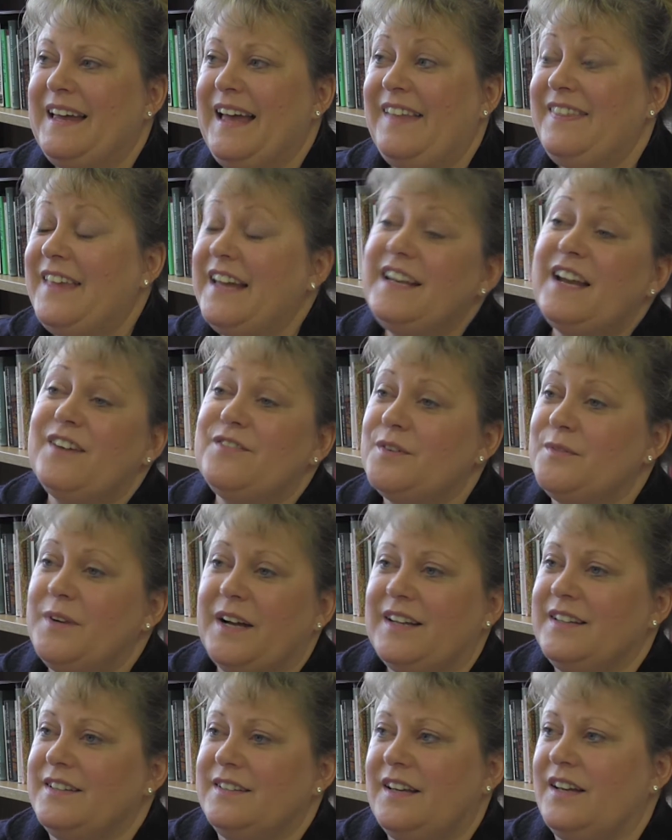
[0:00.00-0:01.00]
they never
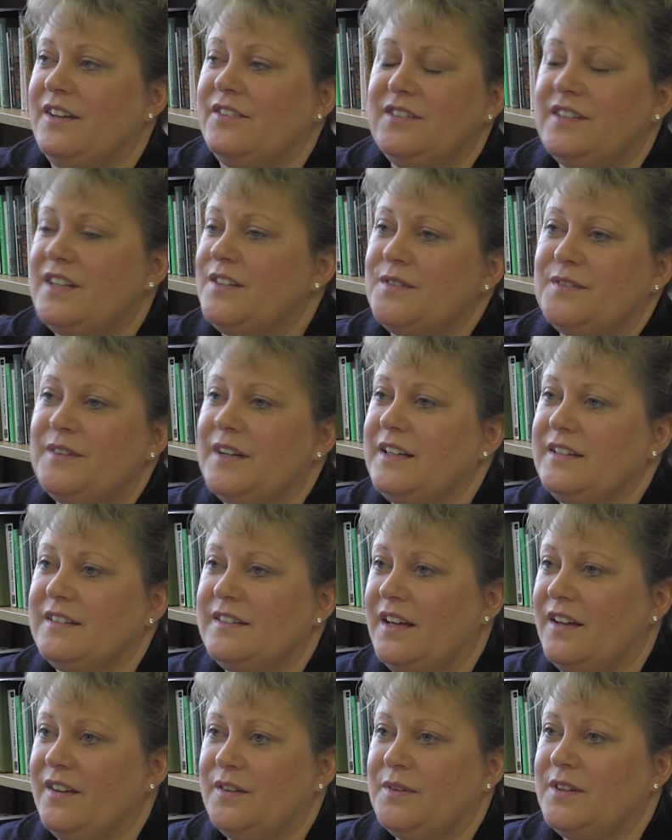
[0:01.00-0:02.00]
reconcile. She never
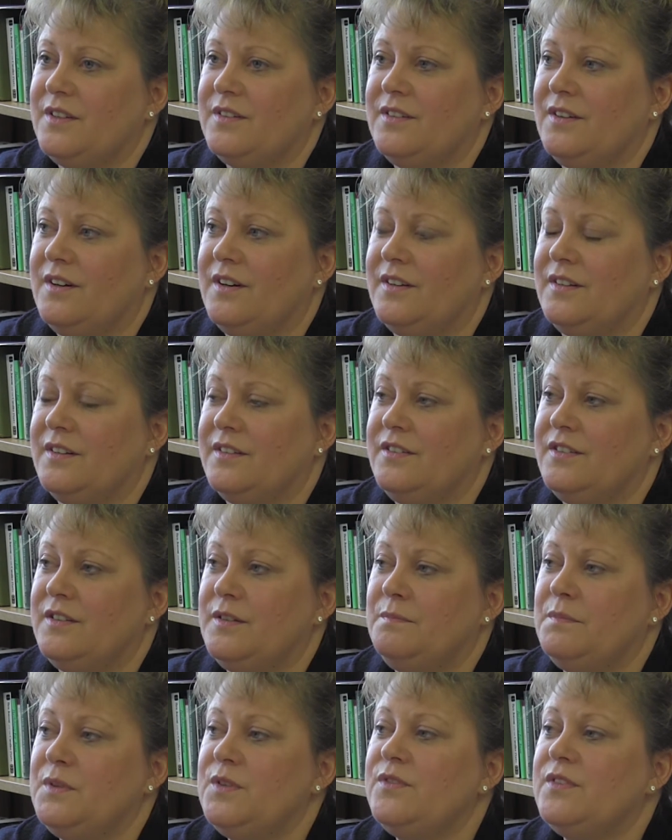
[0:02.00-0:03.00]
reconciles with her daughter.
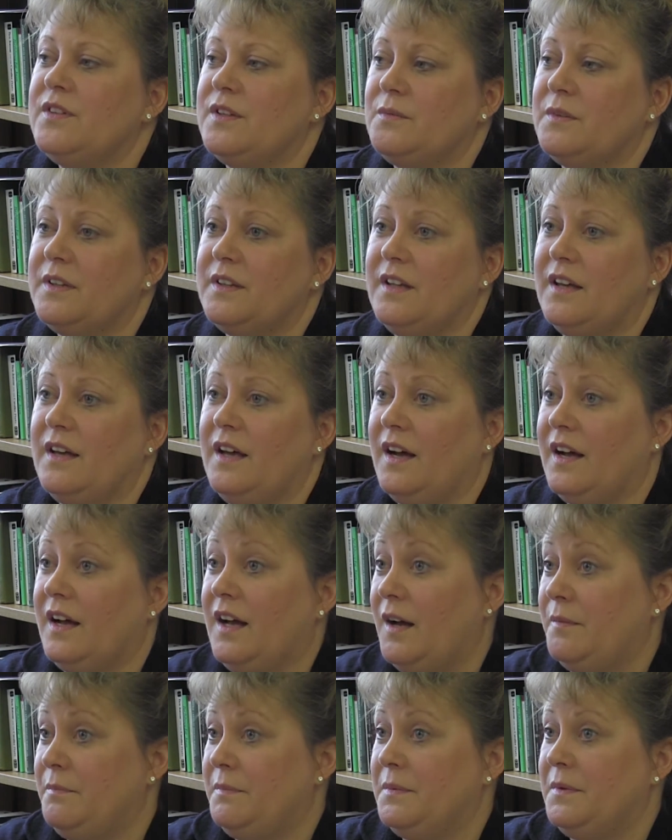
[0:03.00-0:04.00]
She moves in with a
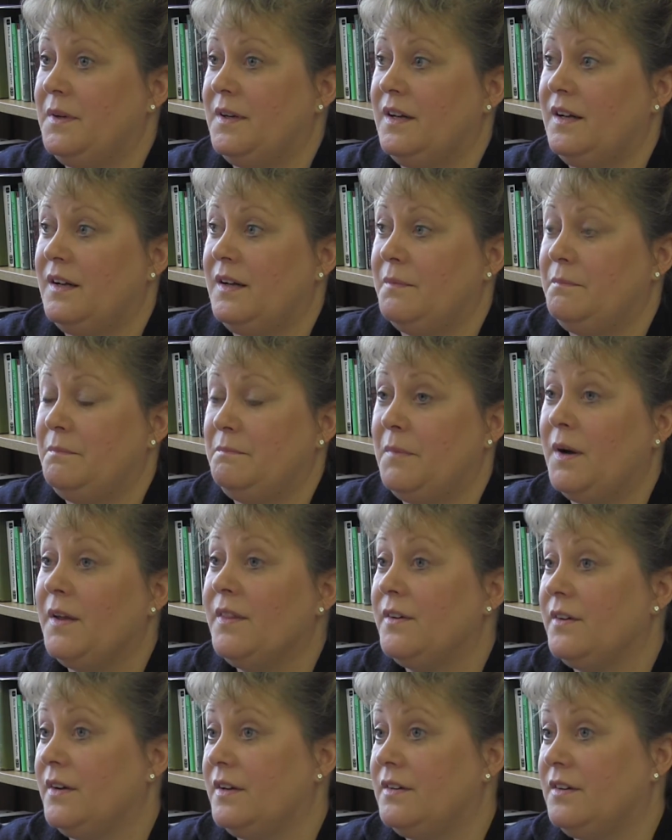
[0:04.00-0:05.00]

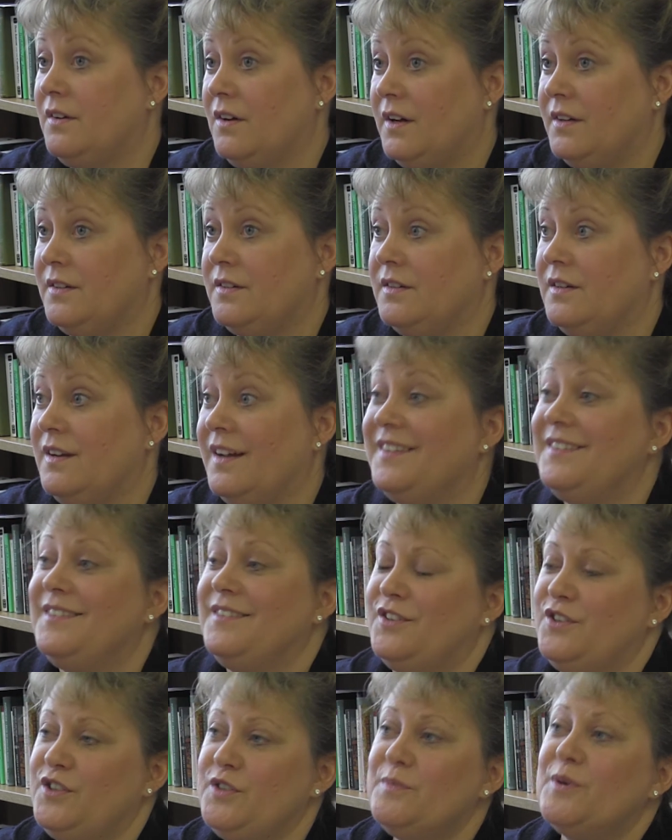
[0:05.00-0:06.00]
mother and daughter,
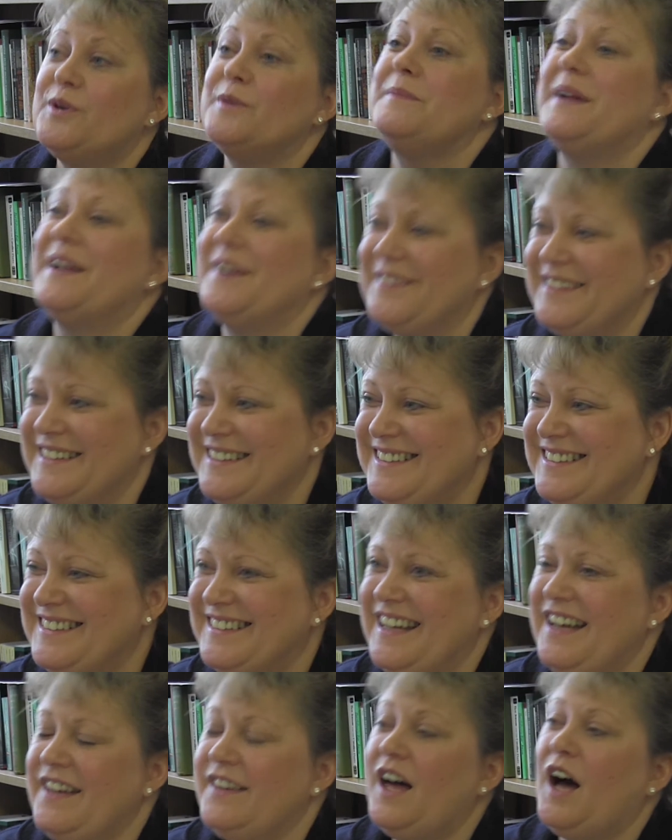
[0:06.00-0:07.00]
two more Marys,
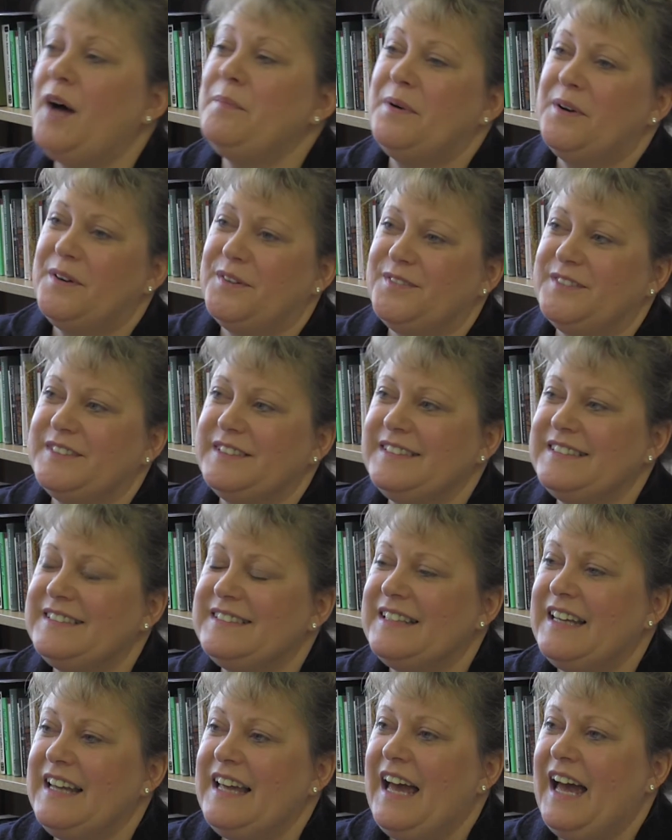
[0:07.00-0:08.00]
the
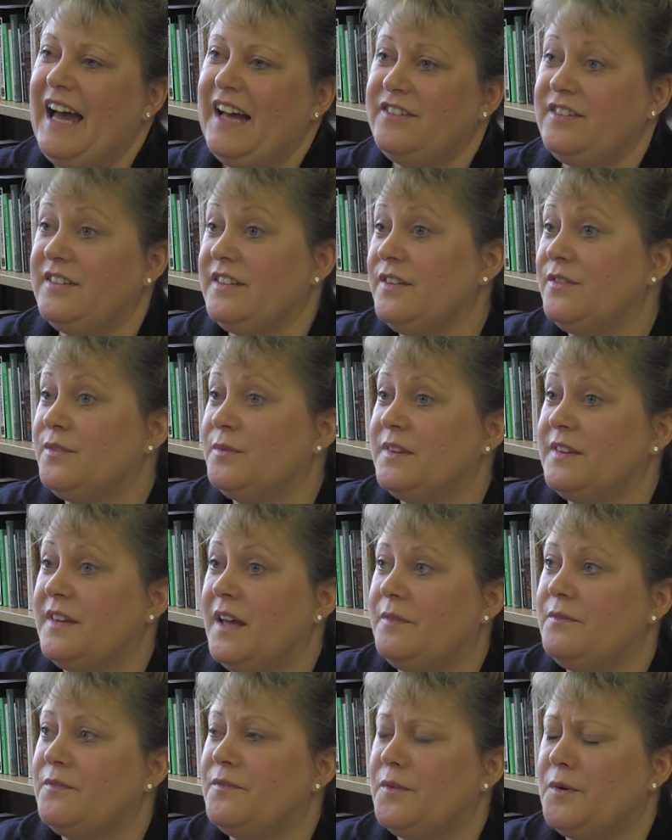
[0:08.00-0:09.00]
Uphovens, and she lives with
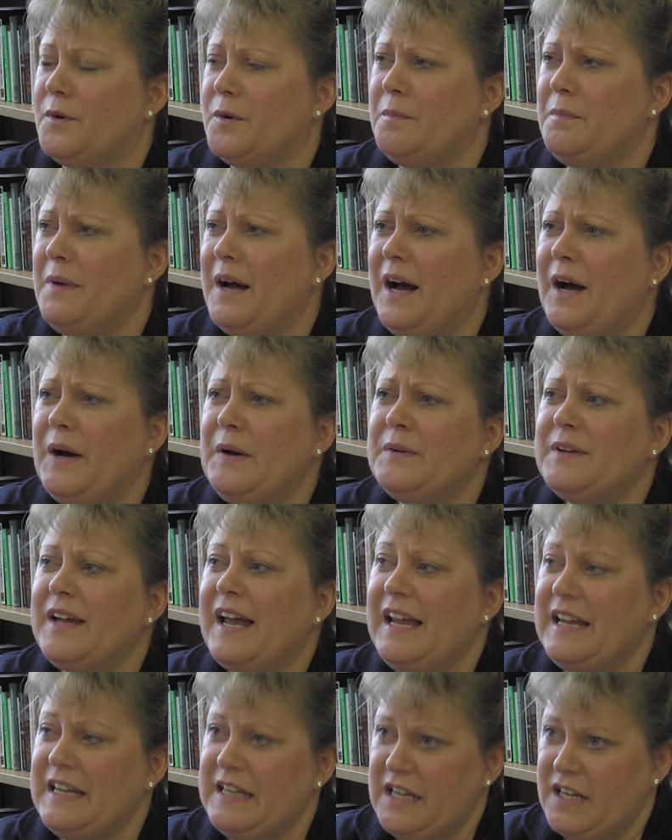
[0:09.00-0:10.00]
them for about
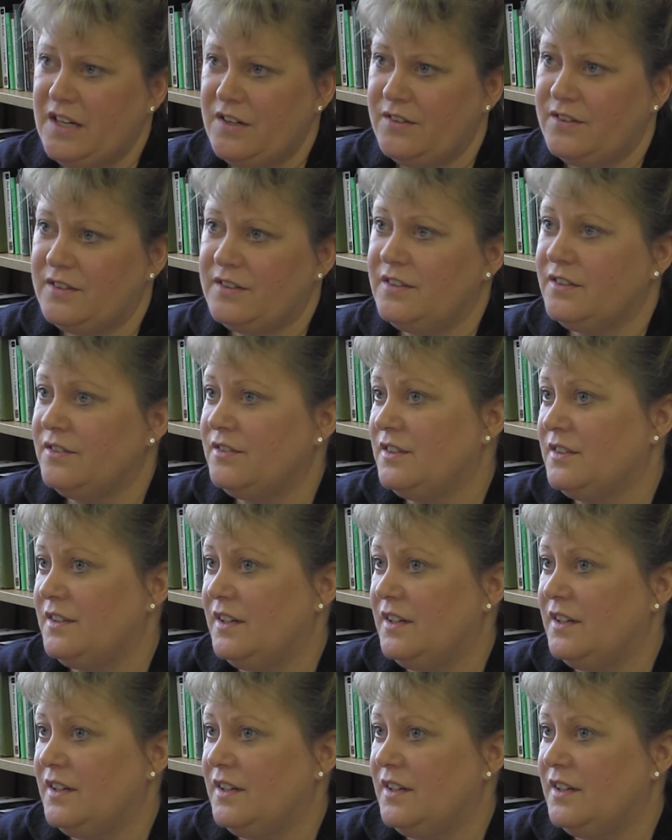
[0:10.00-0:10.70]
8 years until she